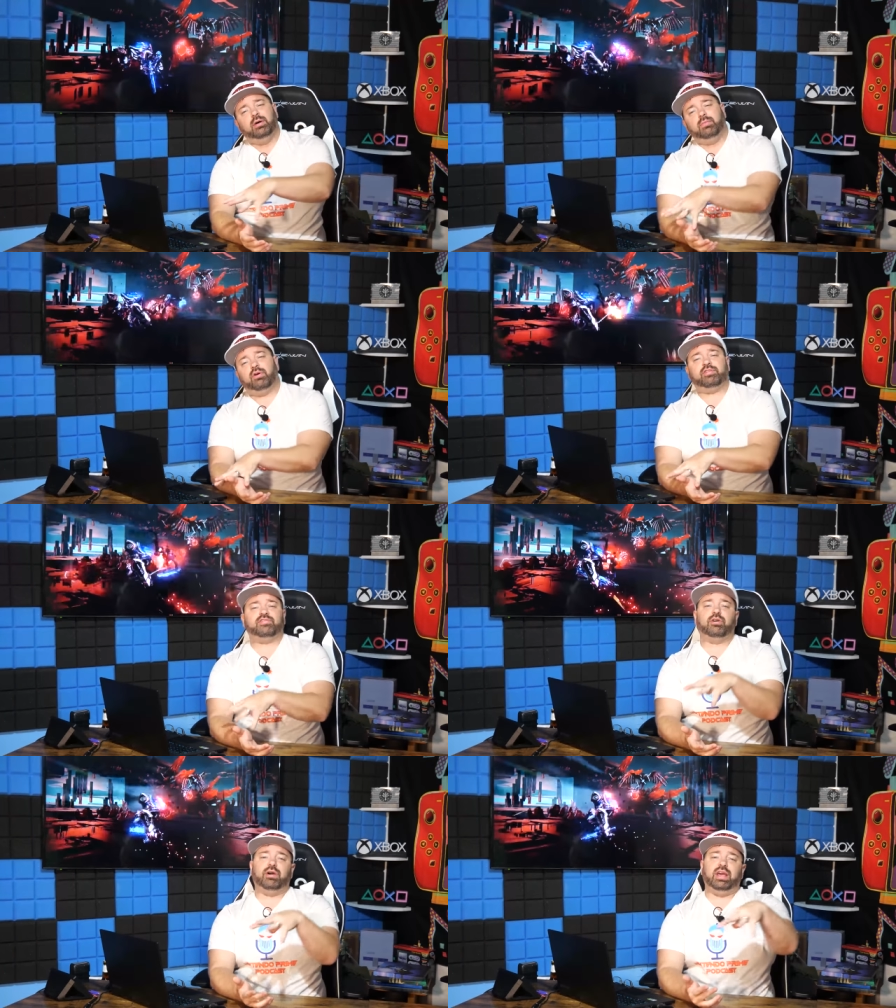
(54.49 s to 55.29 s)
more
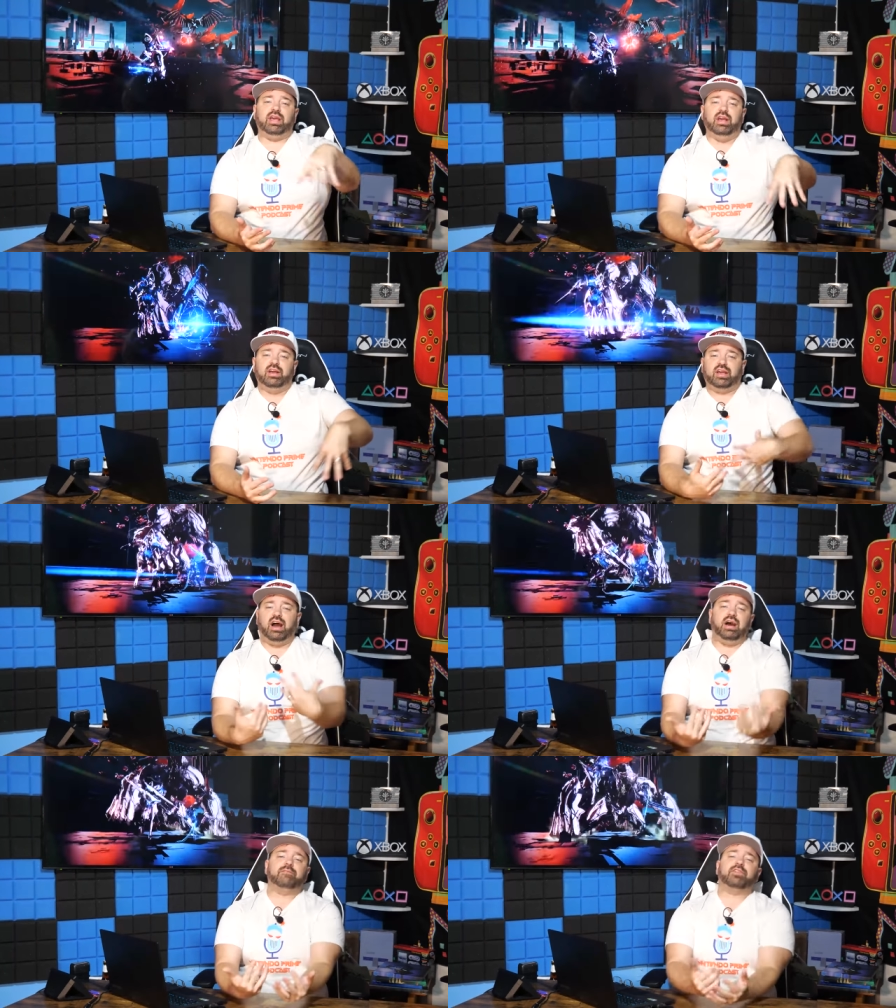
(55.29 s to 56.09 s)
so a
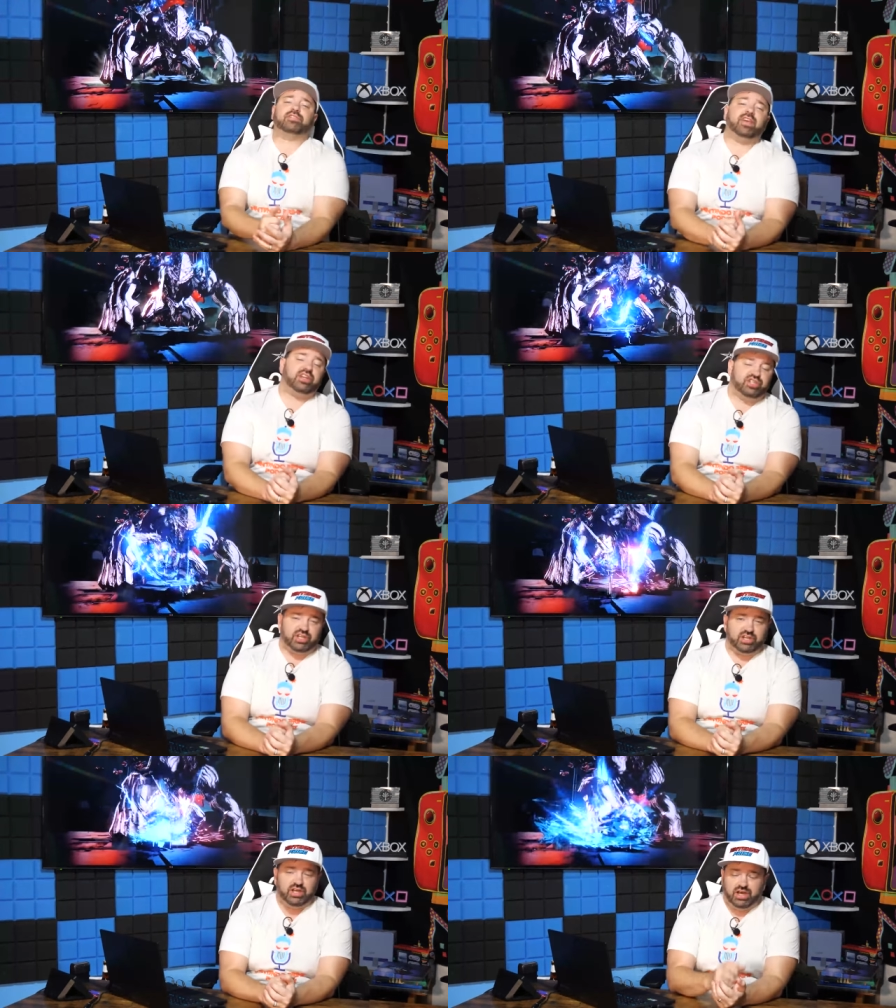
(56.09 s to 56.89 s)

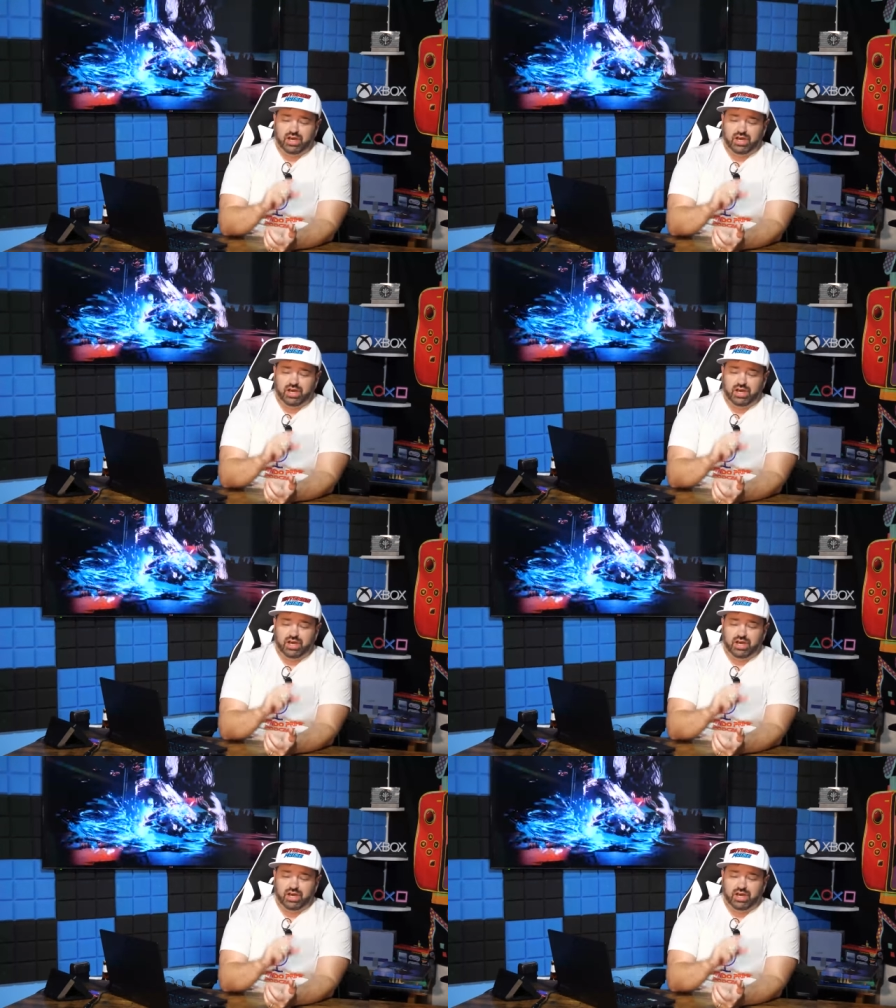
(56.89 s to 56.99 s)
conversation,